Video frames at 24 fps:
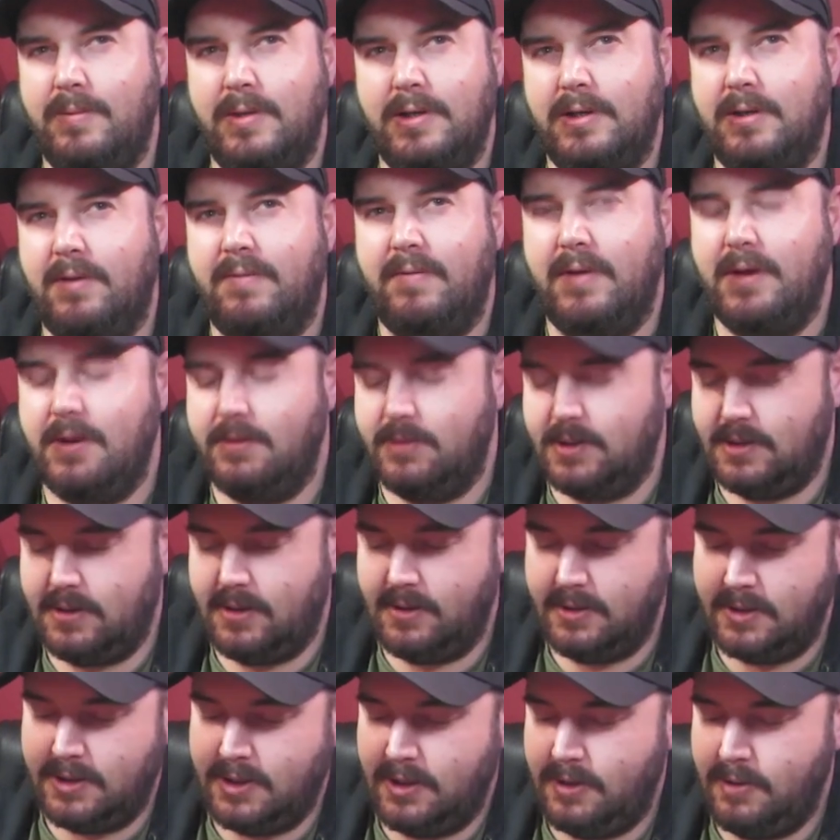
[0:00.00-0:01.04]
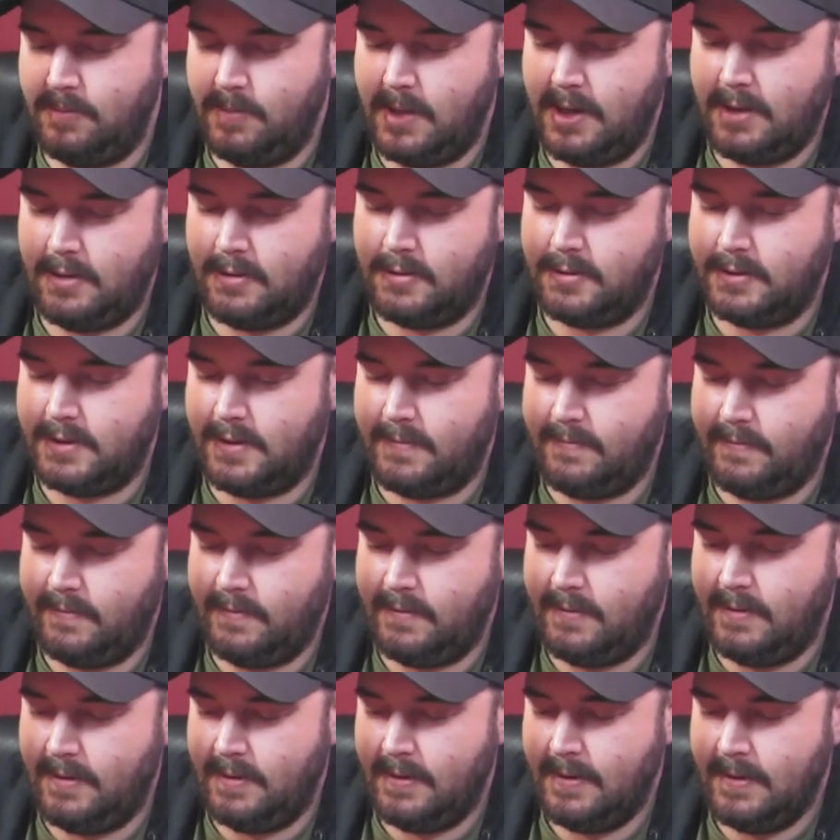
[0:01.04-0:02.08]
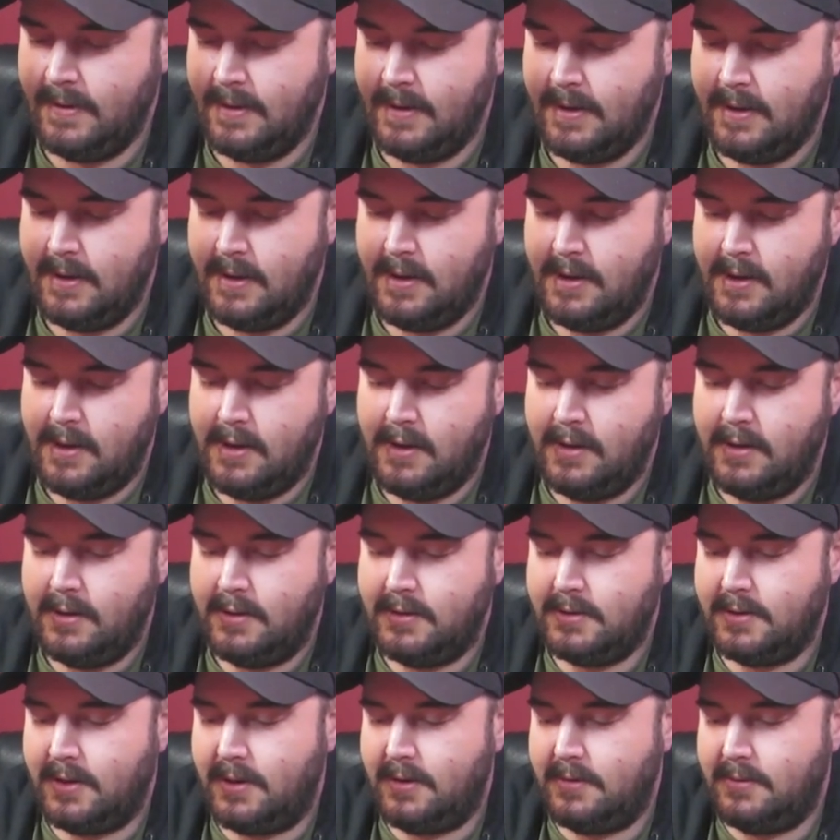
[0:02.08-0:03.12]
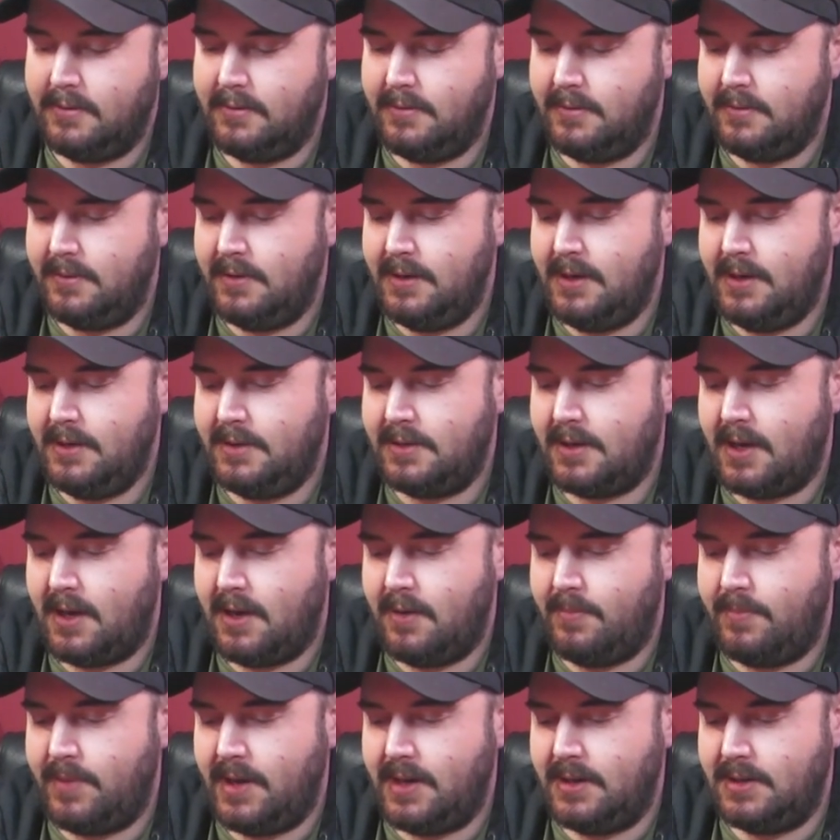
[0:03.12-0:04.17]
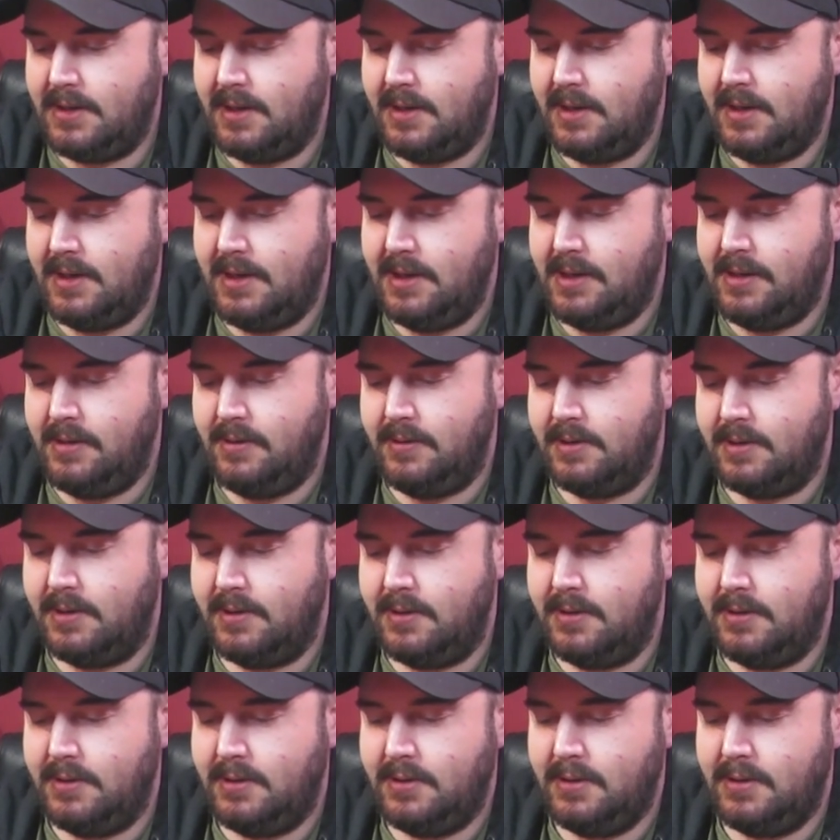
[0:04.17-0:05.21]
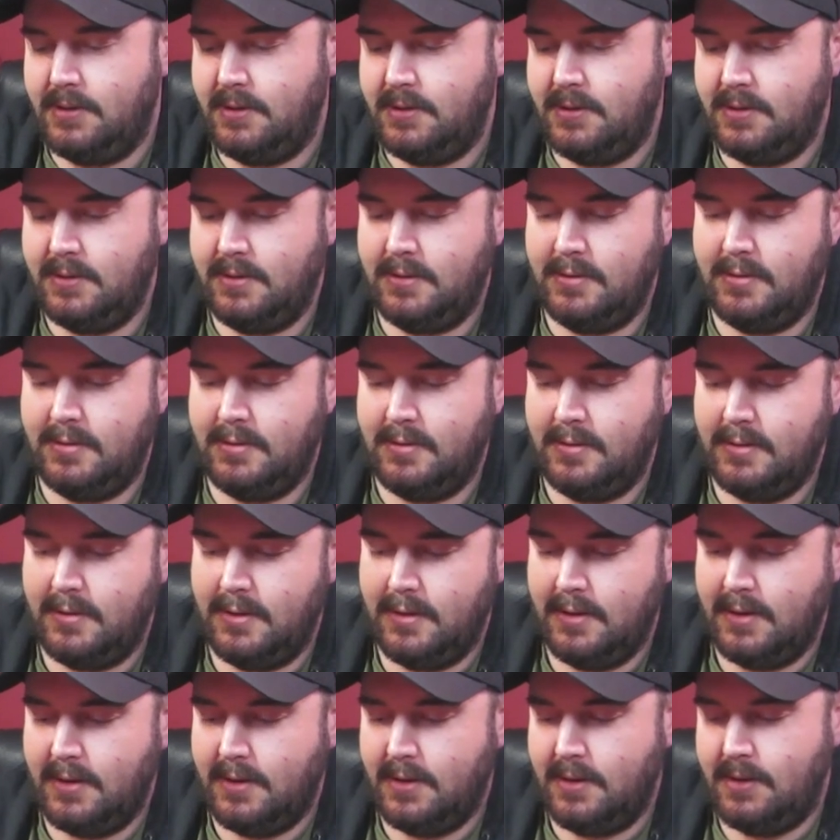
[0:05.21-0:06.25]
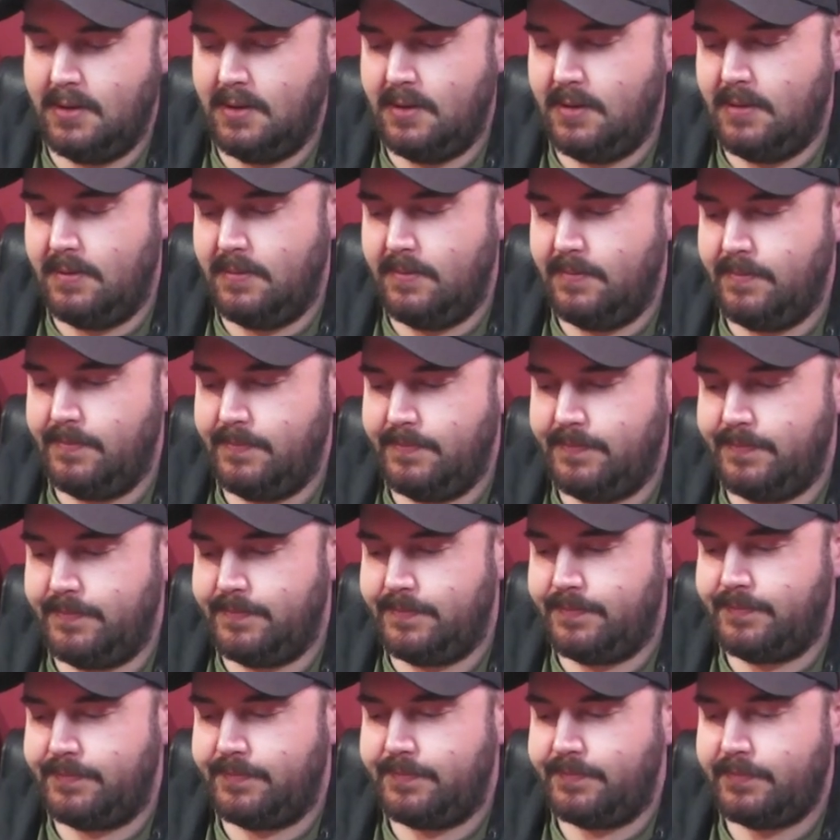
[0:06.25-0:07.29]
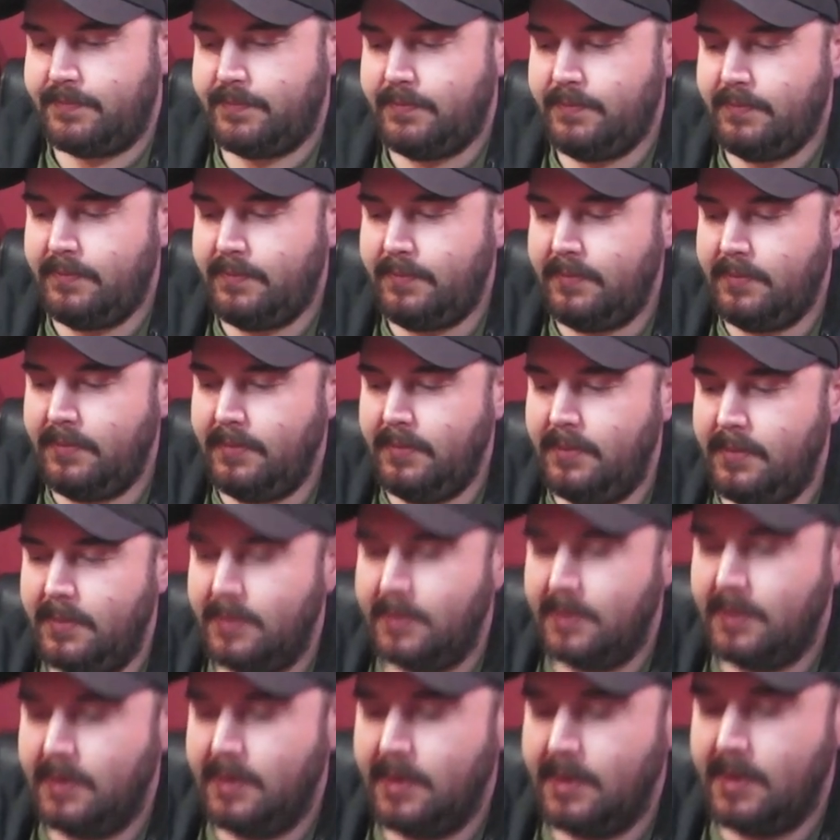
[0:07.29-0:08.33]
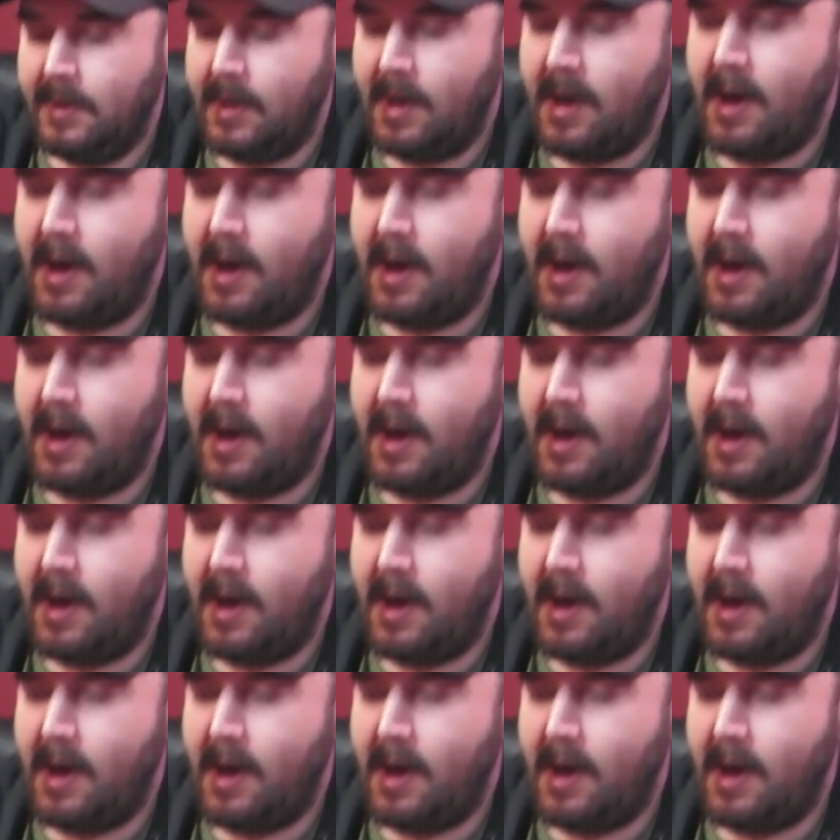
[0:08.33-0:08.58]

which I think is like two mil or something. Right. Right. So these are basically useless. Yeah. Didn't you say you'd seen one with that back bolt shot off?